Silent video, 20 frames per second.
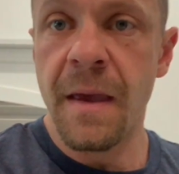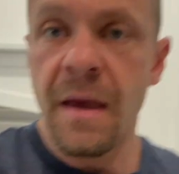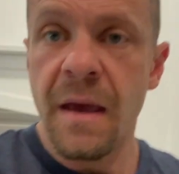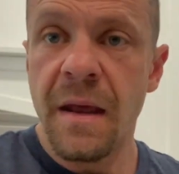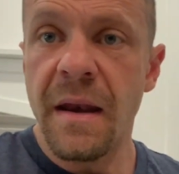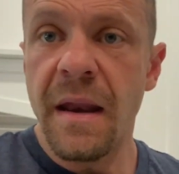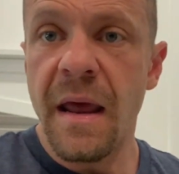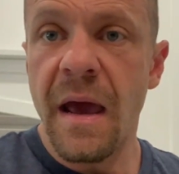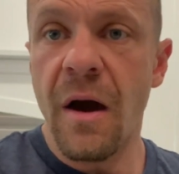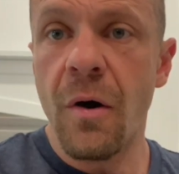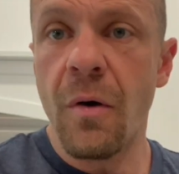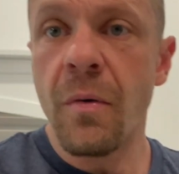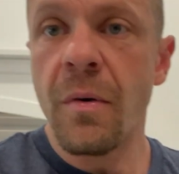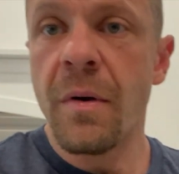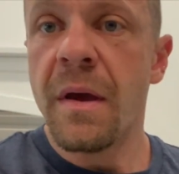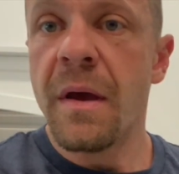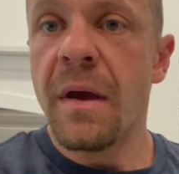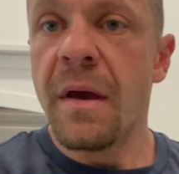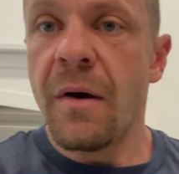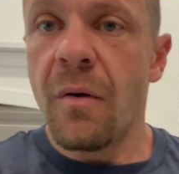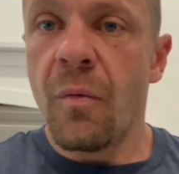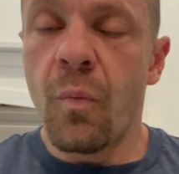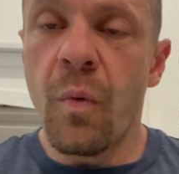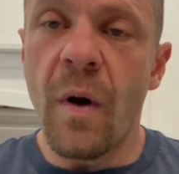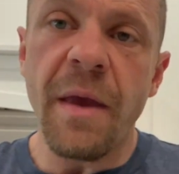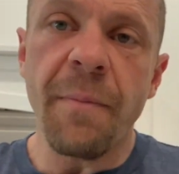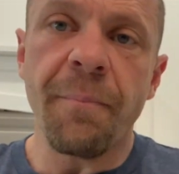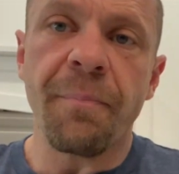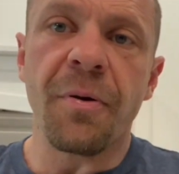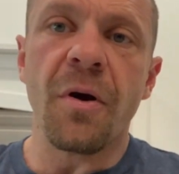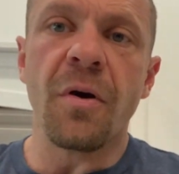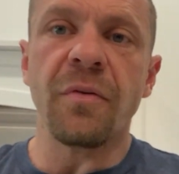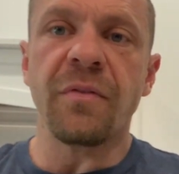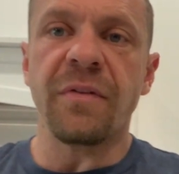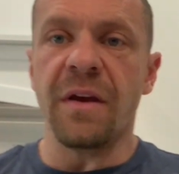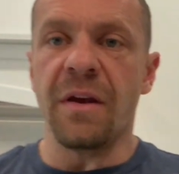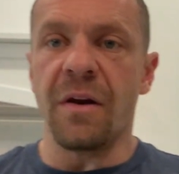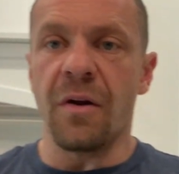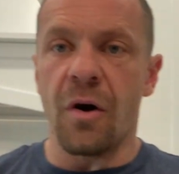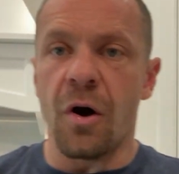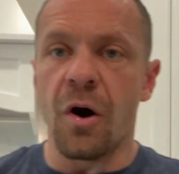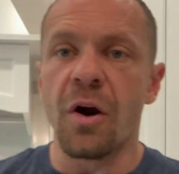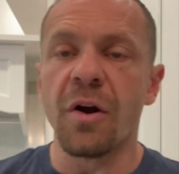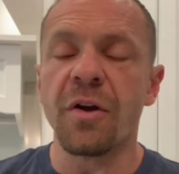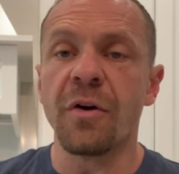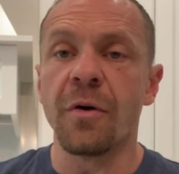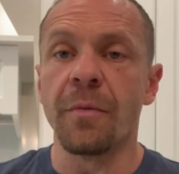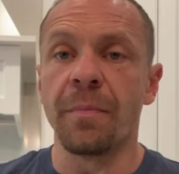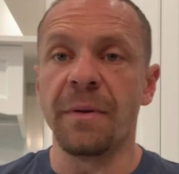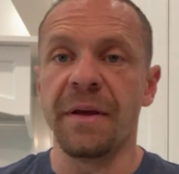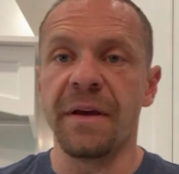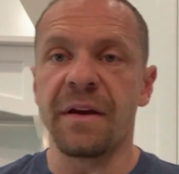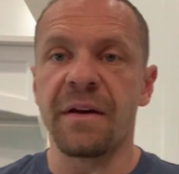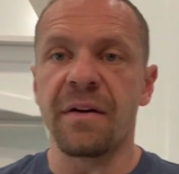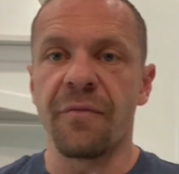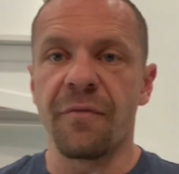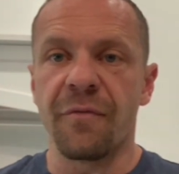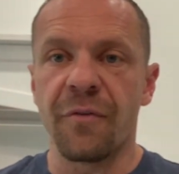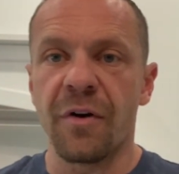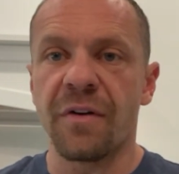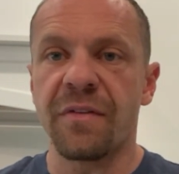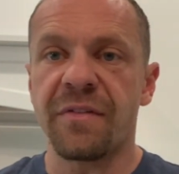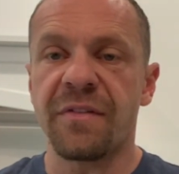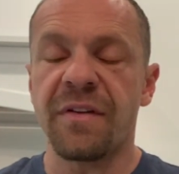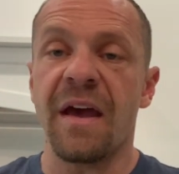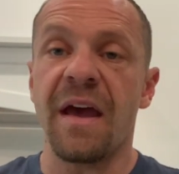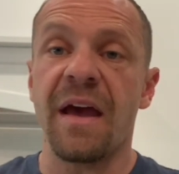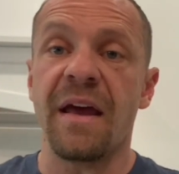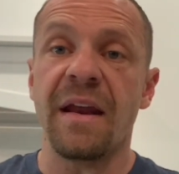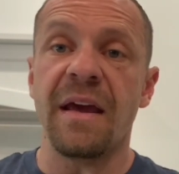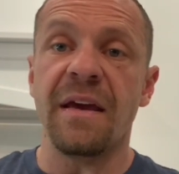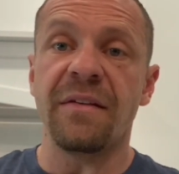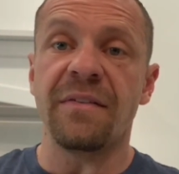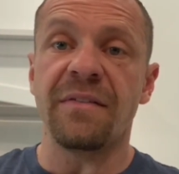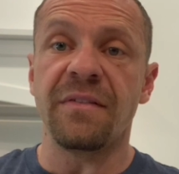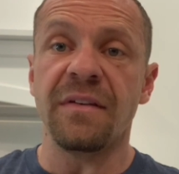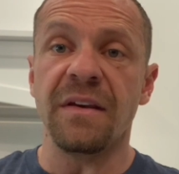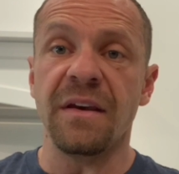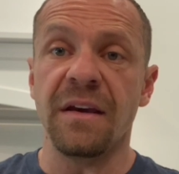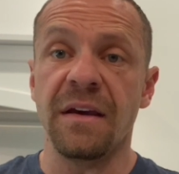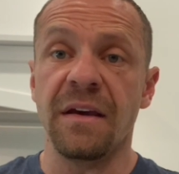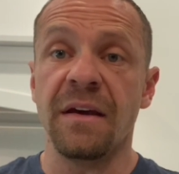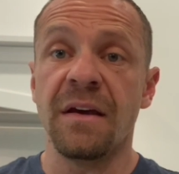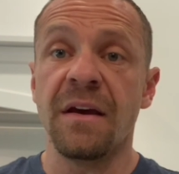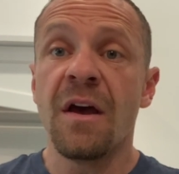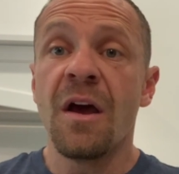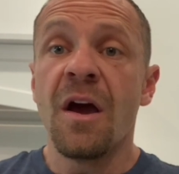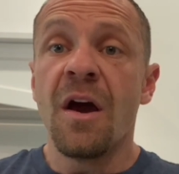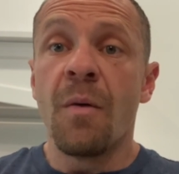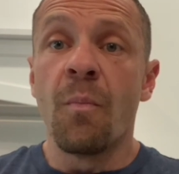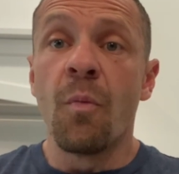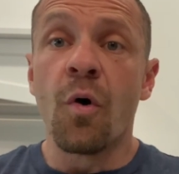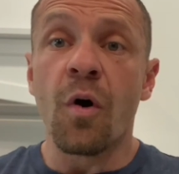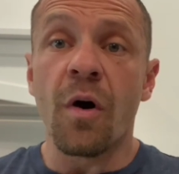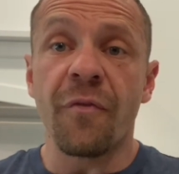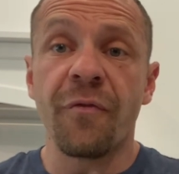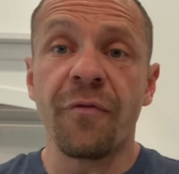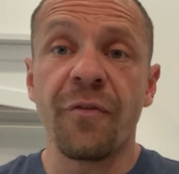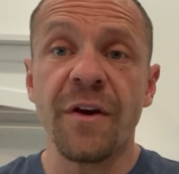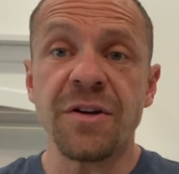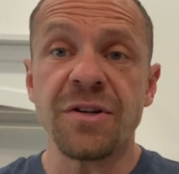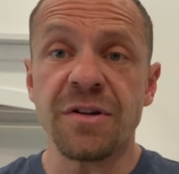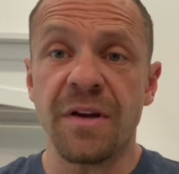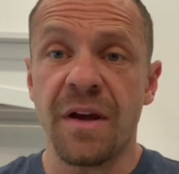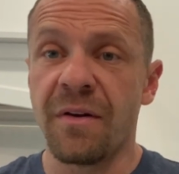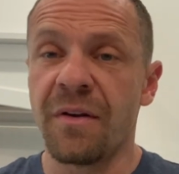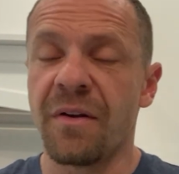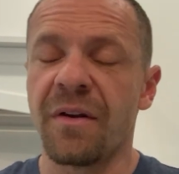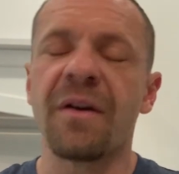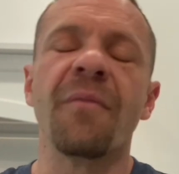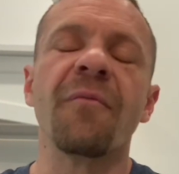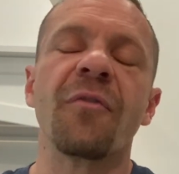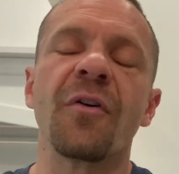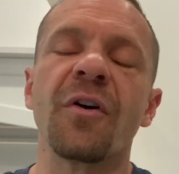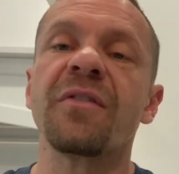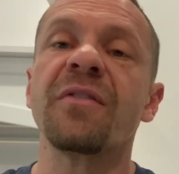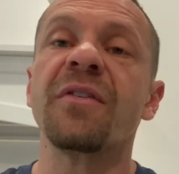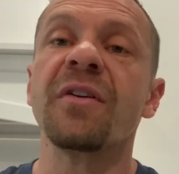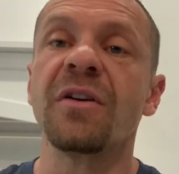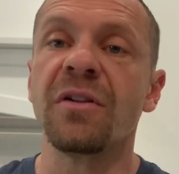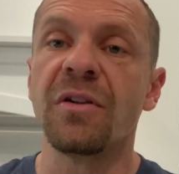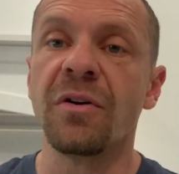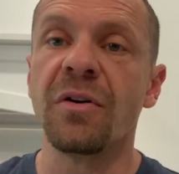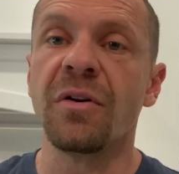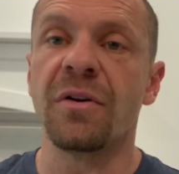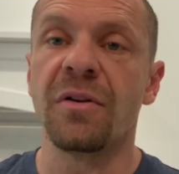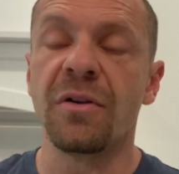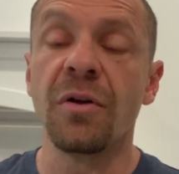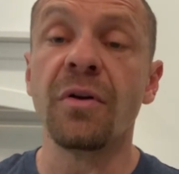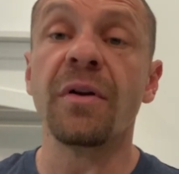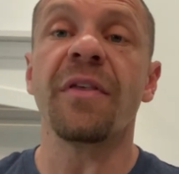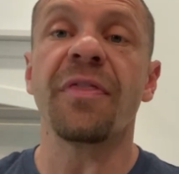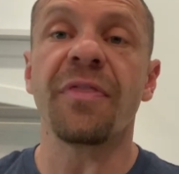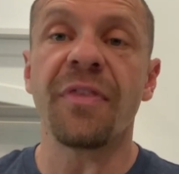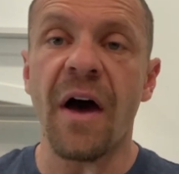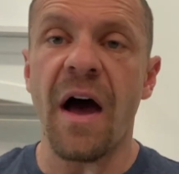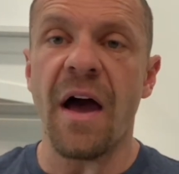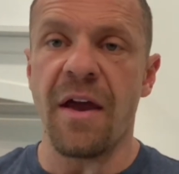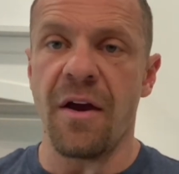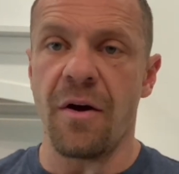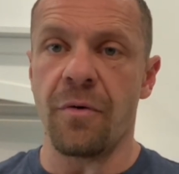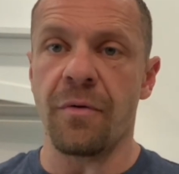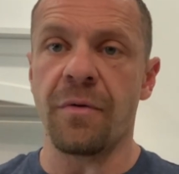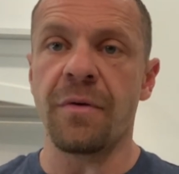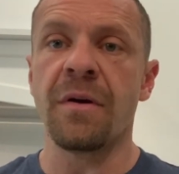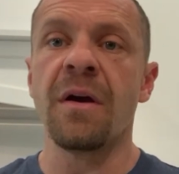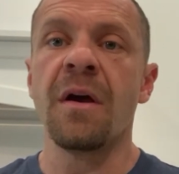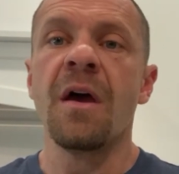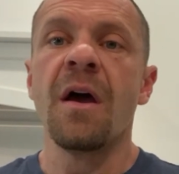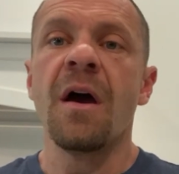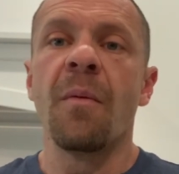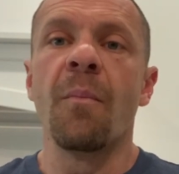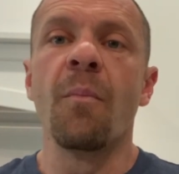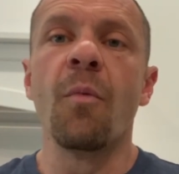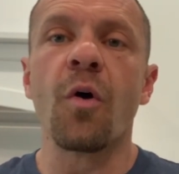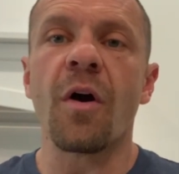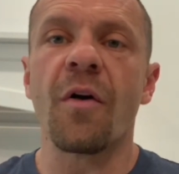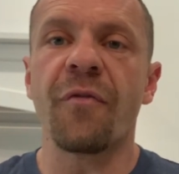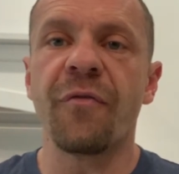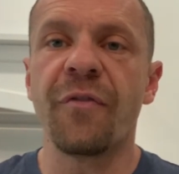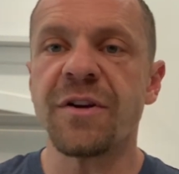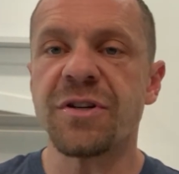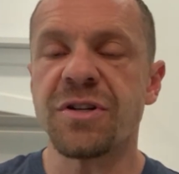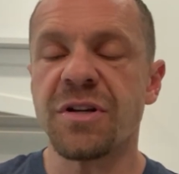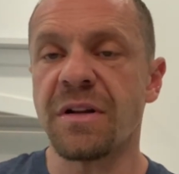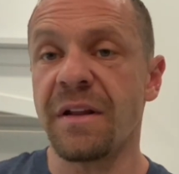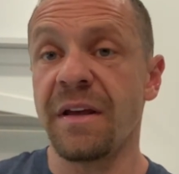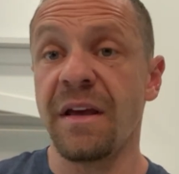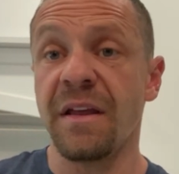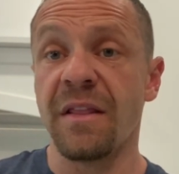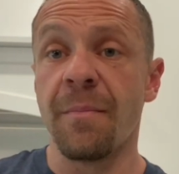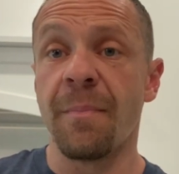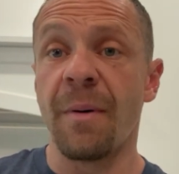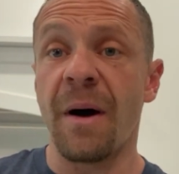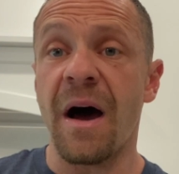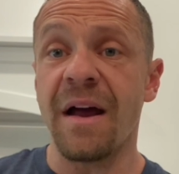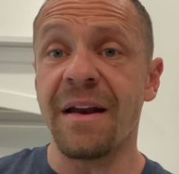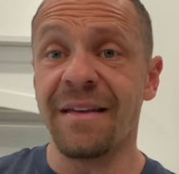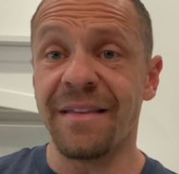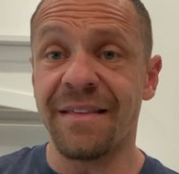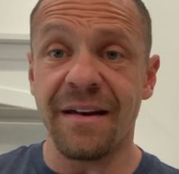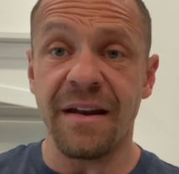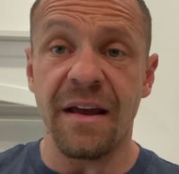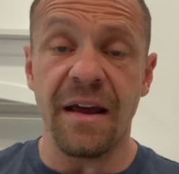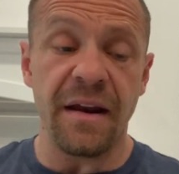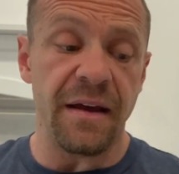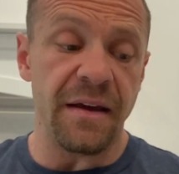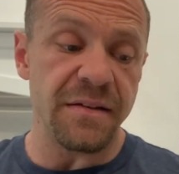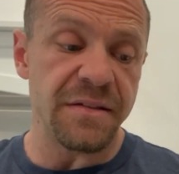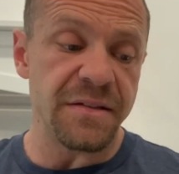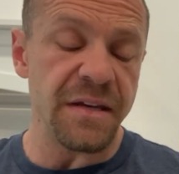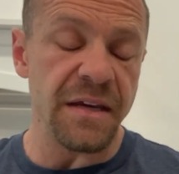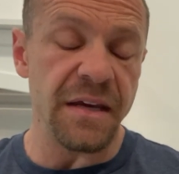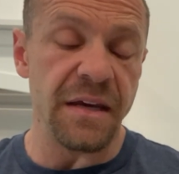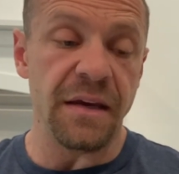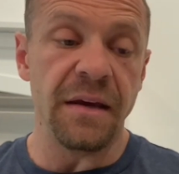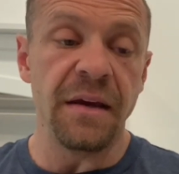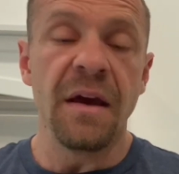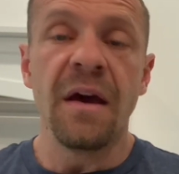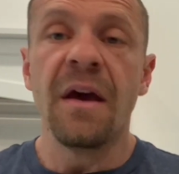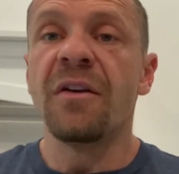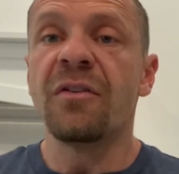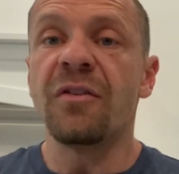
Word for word: Now, whey protein arguably converts to N A C more efficient and converts to glu glutathione more efficiently in the body than N A C.